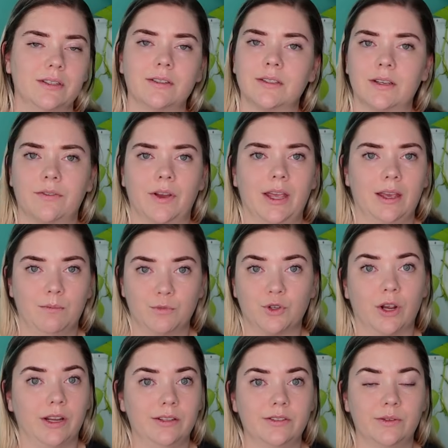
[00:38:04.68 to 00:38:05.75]
and stuff, I am
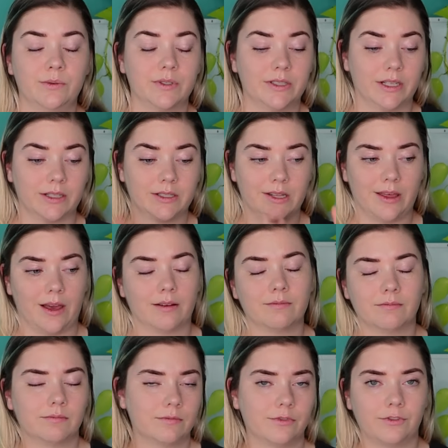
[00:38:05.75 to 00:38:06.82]
trying to stick to that
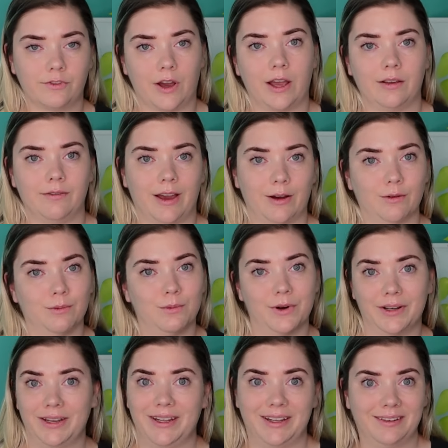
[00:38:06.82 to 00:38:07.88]
five out,
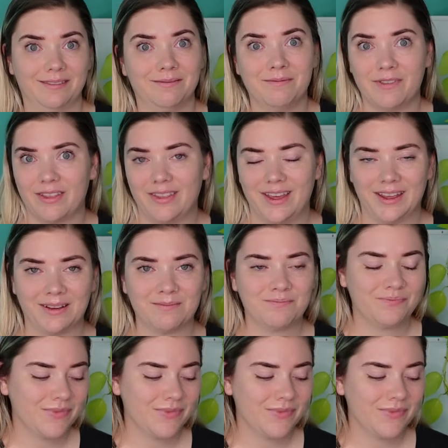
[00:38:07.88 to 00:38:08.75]
one in thing.